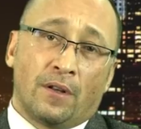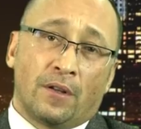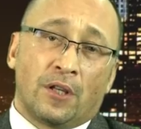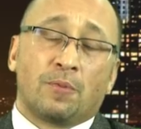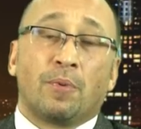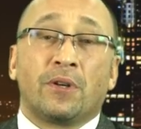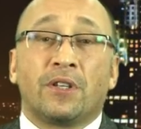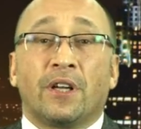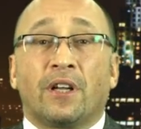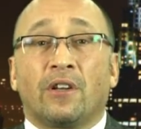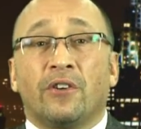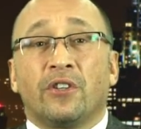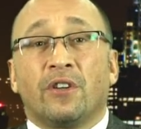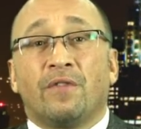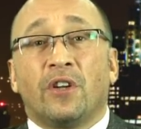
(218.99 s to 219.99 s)
This
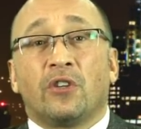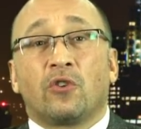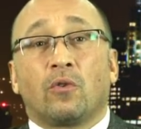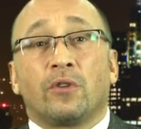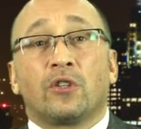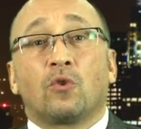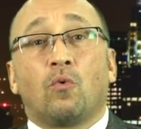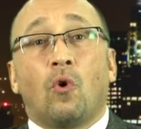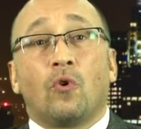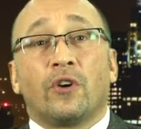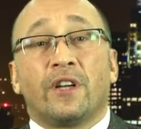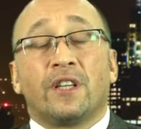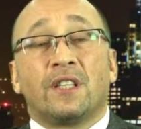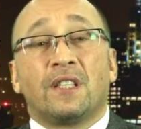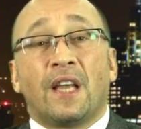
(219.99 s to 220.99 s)
particular individual is
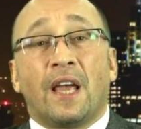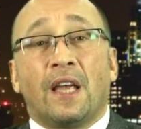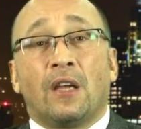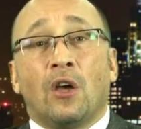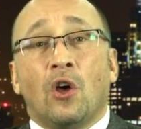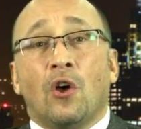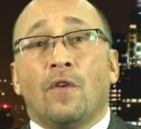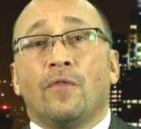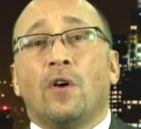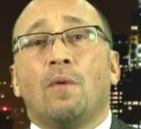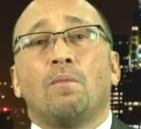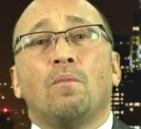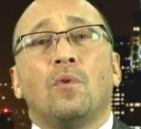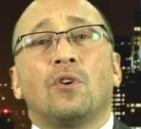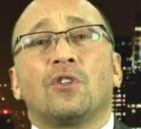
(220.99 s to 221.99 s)
quoted as saying, "The
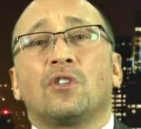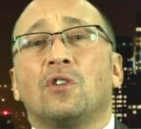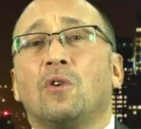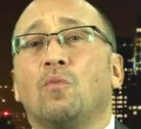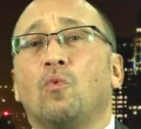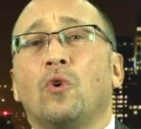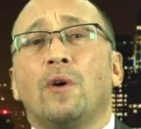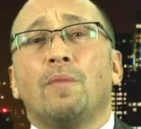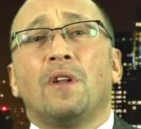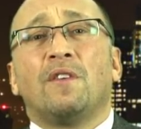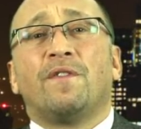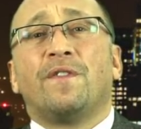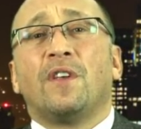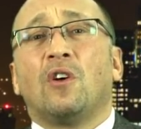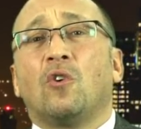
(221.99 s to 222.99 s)
Muslim women
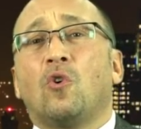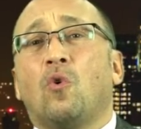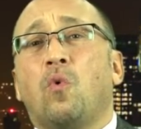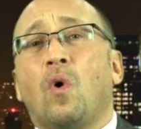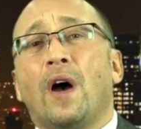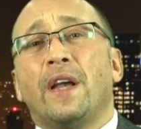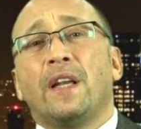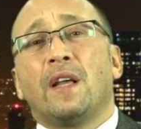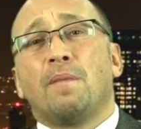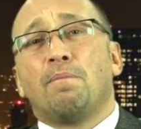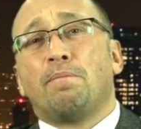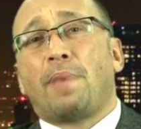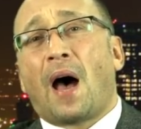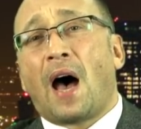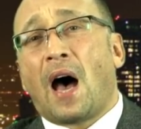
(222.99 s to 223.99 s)
feel quite
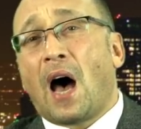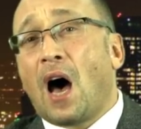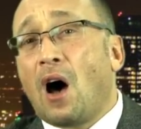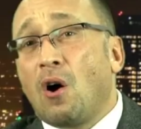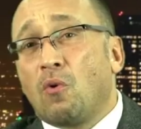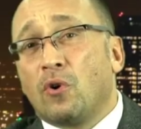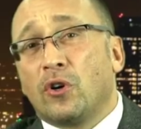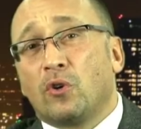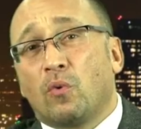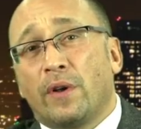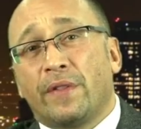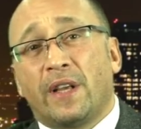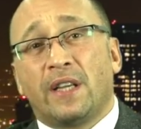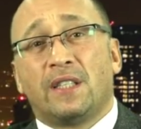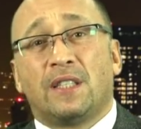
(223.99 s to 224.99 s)
empowered
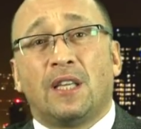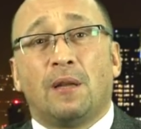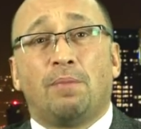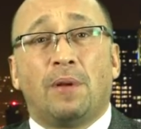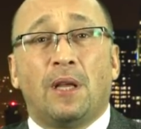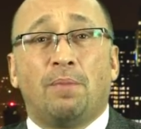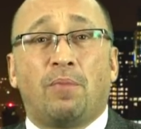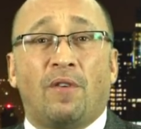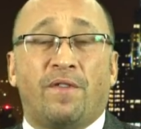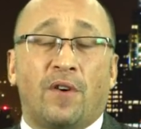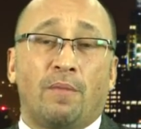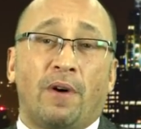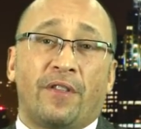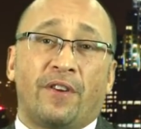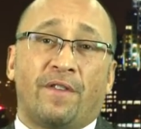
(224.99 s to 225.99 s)
when they see people
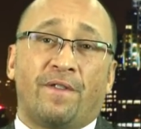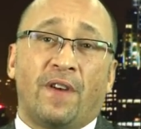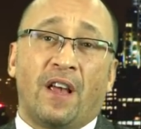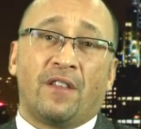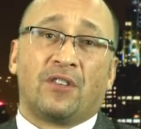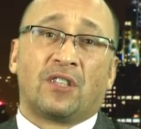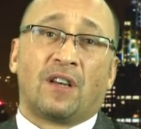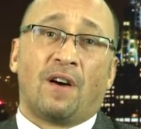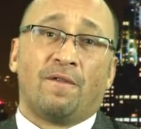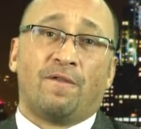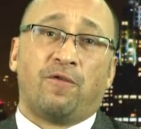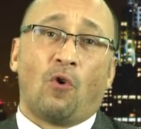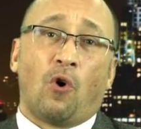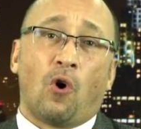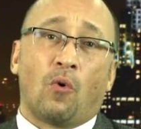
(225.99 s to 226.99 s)
from other faiths come
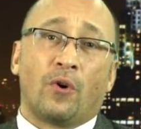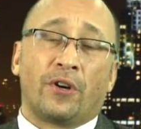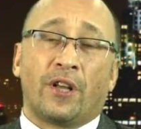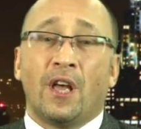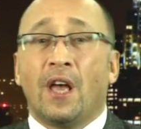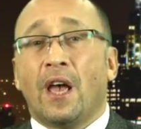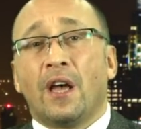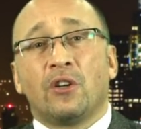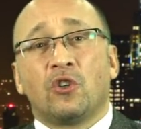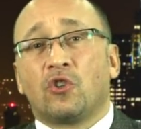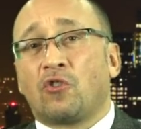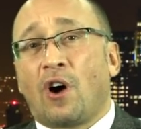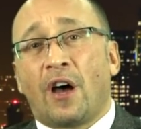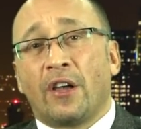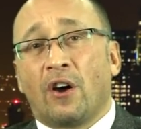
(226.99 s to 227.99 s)
forward and
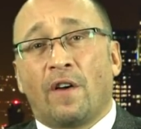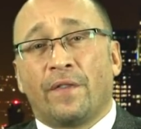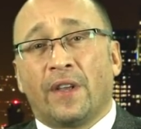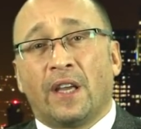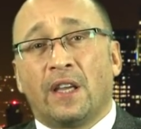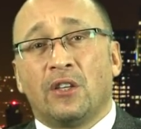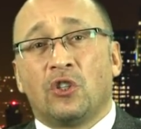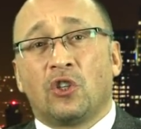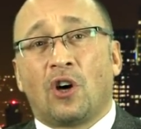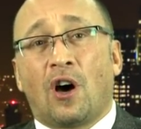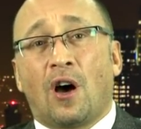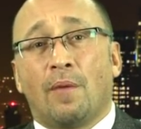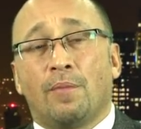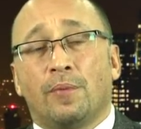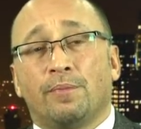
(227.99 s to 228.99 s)
try on the
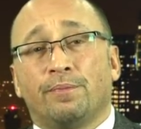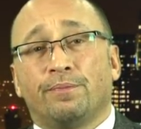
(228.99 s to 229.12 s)
hijab.